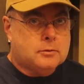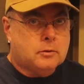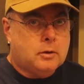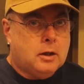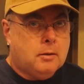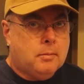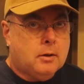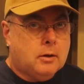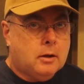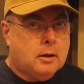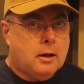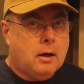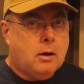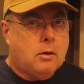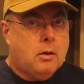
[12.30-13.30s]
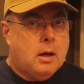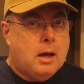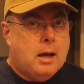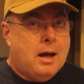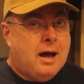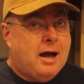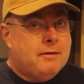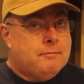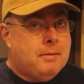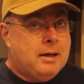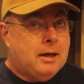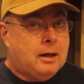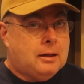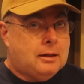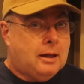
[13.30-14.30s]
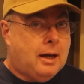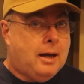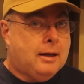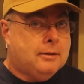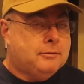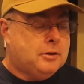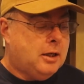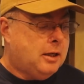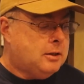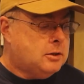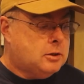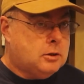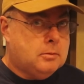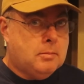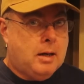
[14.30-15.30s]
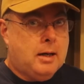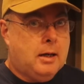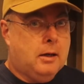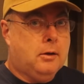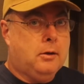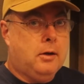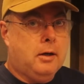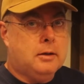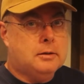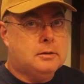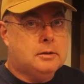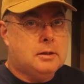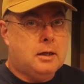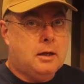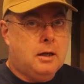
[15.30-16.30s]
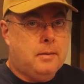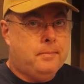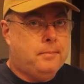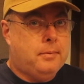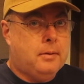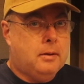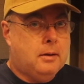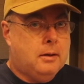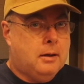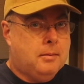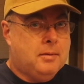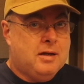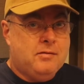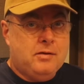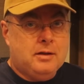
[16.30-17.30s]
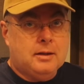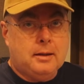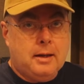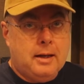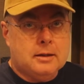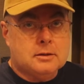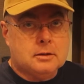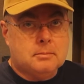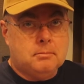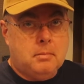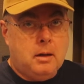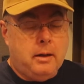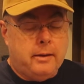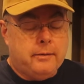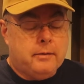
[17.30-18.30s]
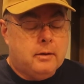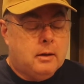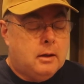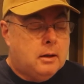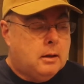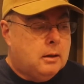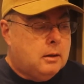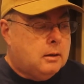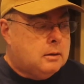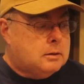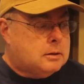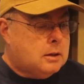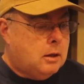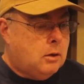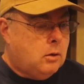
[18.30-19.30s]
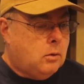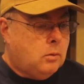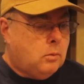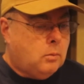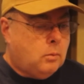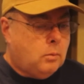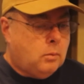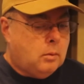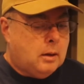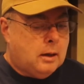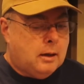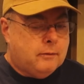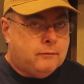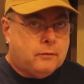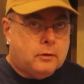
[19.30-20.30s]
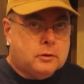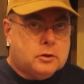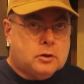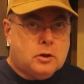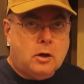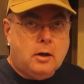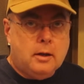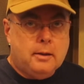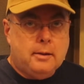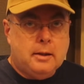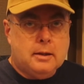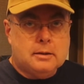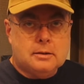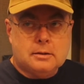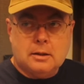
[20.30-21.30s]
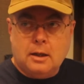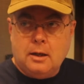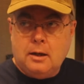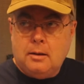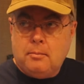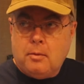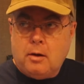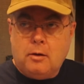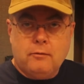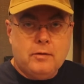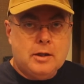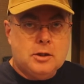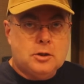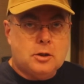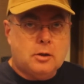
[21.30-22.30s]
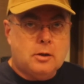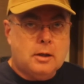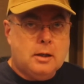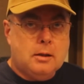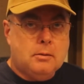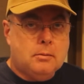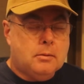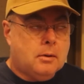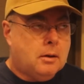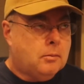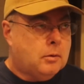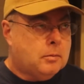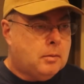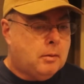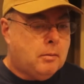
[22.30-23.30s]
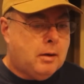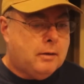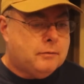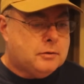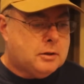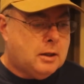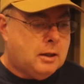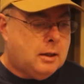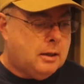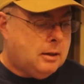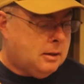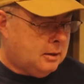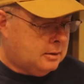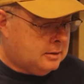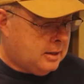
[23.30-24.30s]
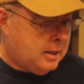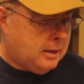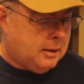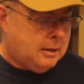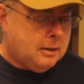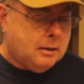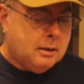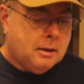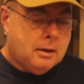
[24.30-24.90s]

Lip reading: So here we're going to go. I've made a lot of changes to my internet setup, even in the last month. So when I first started this RV journey with my wife Shelly and Talon,